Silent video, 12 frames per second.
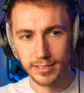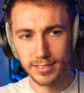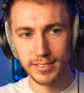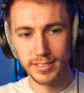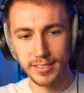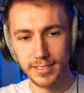
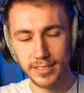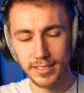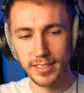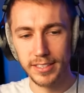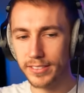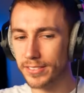Orange,
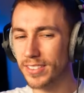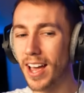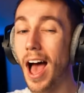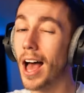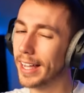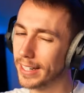
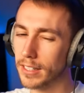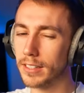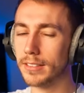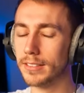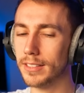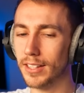lemon,
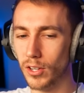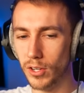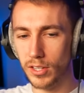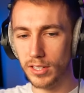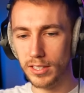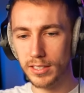
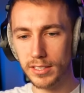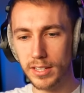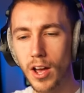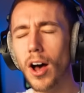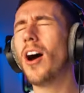or fruit twist.